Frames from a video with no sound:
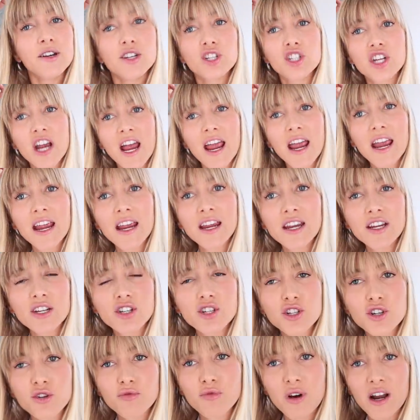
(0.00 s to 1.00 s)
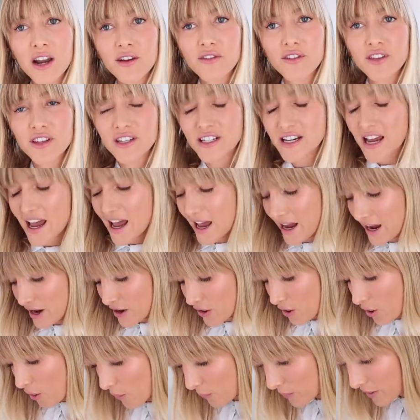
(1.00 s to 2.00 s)
changed, ready for the
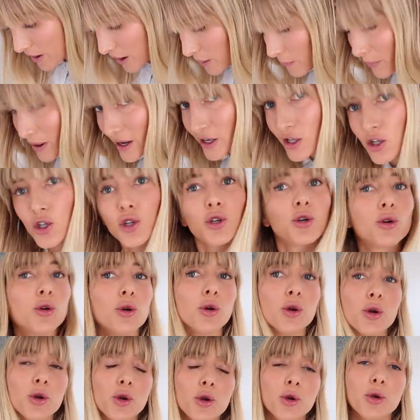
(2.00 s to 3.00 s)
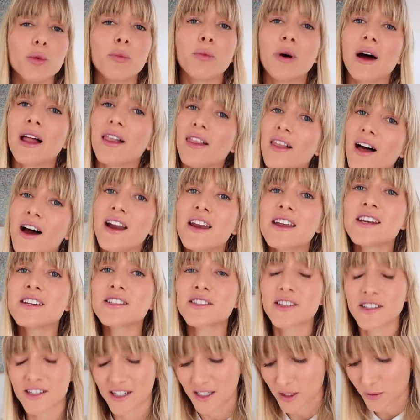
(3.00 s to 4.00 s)
day. Oh, and I went to
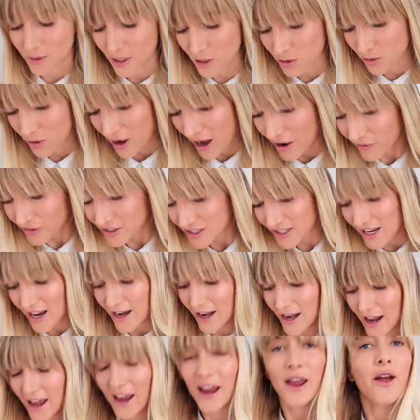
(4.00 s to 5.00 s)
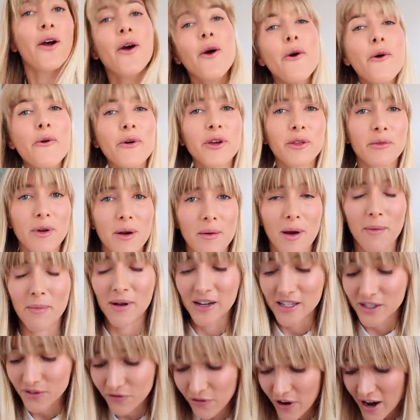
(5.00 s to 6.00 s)
Pilates because that's what I do every Saturday with one of my
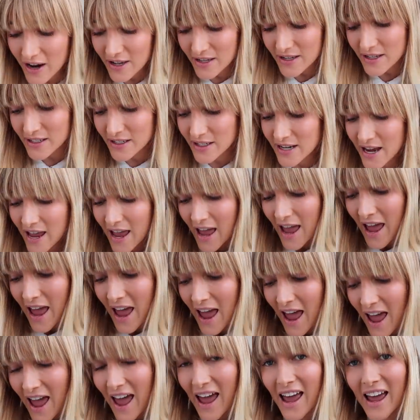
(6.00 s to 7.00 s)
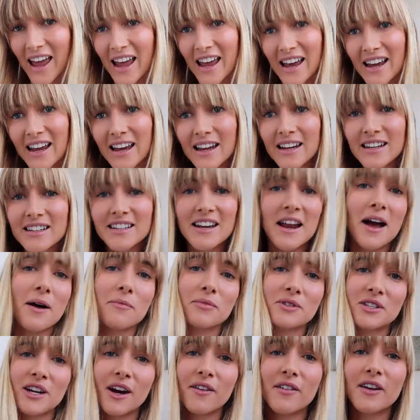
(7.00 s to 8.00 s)
best friends. And now
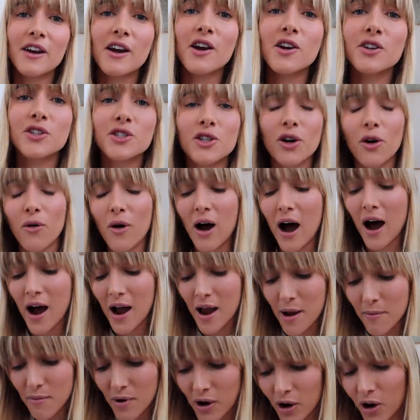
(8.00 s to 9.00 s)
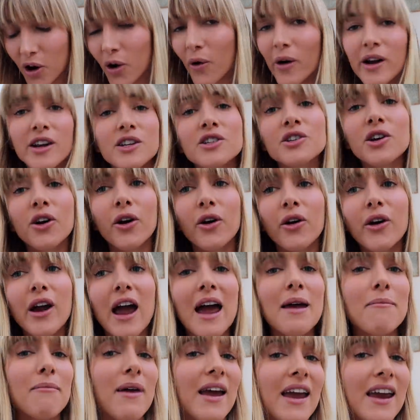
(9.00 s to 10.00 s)
I'm starving, so I'm going to go
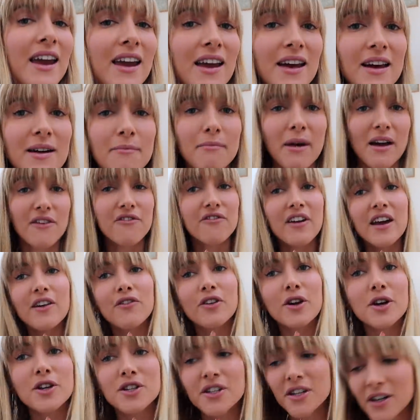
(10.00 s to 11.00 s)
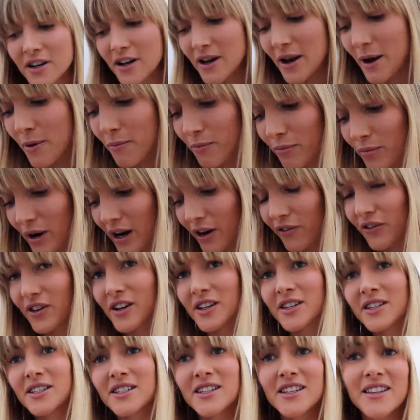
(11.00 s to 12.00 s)
and make my favorite
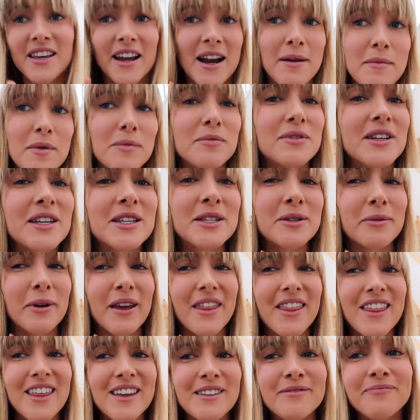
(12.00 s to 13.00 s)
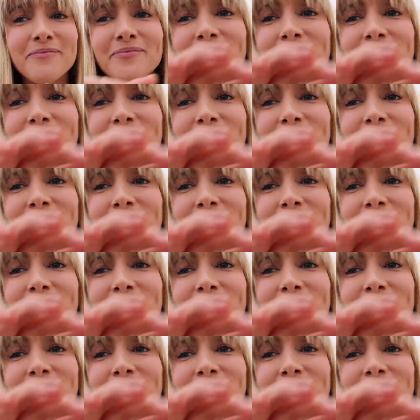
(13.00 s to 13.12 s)
breakfast that I'm obsessed with.